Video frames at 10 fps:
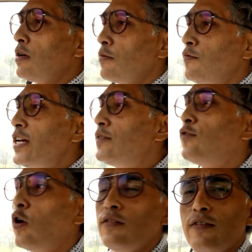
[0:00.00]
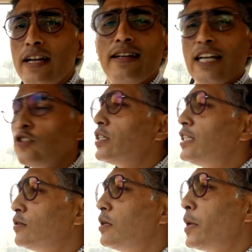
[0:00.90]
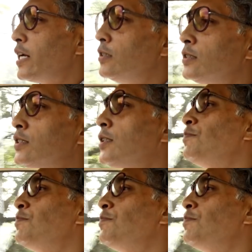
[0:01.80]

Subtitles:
feet fall very naturally to the pedals,